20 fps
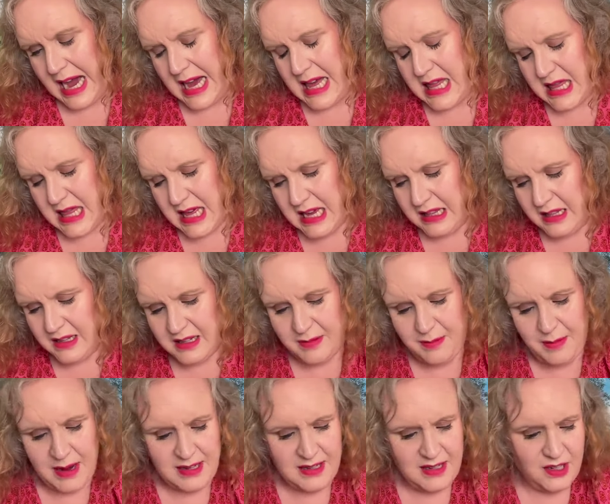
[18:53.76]
I think there's a
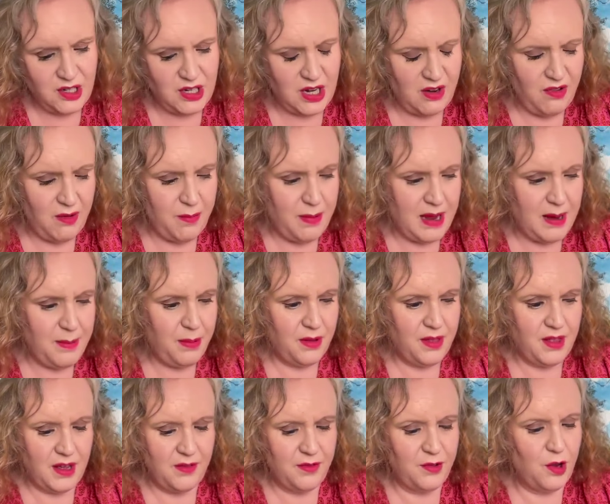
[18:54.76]
message here for people
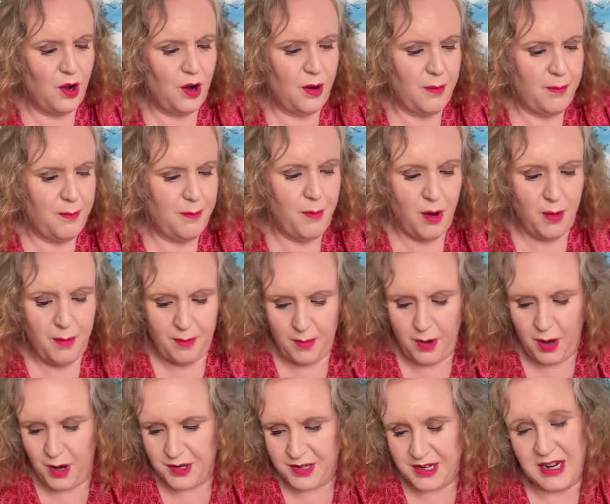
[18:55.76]
that have got mum
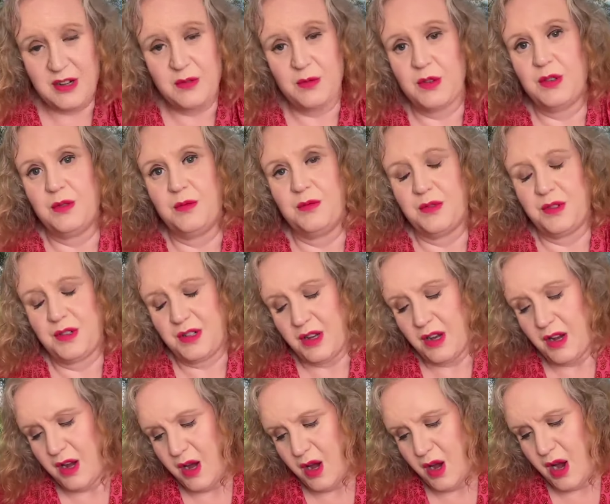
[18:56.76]
or dad wounds.
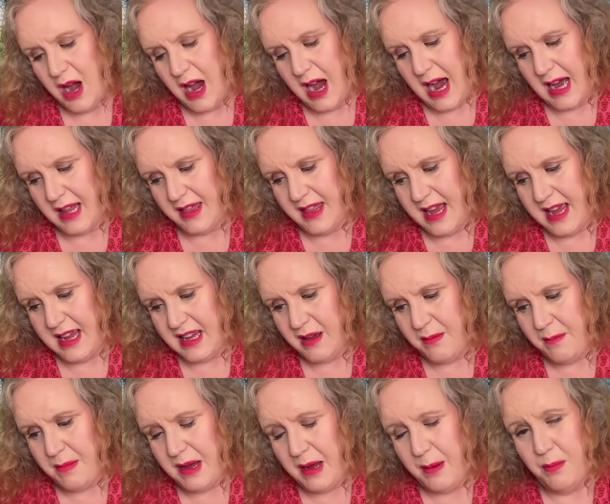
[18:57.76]
And they
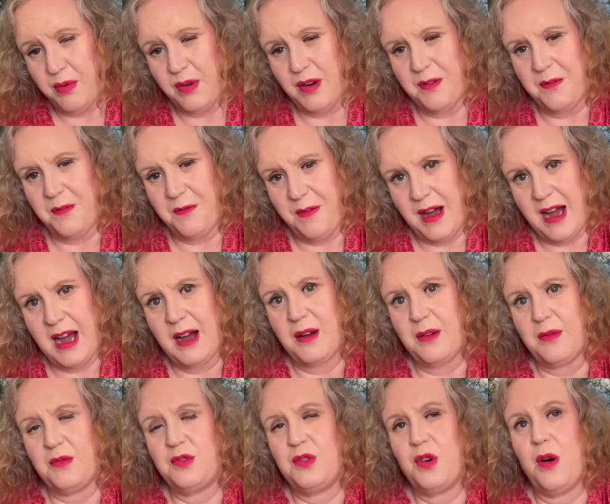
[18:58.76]
can be
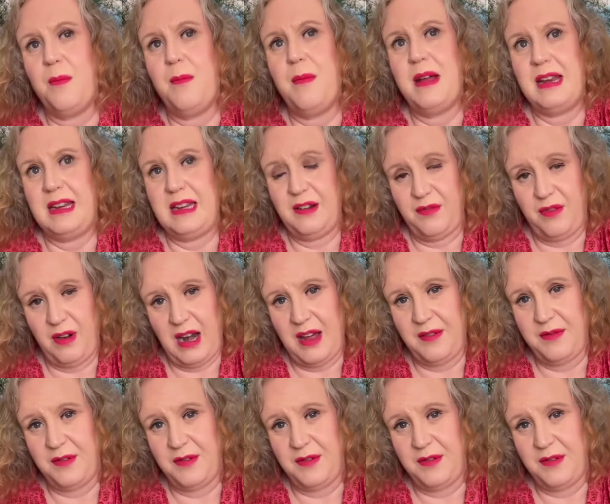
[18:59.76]
profound on many different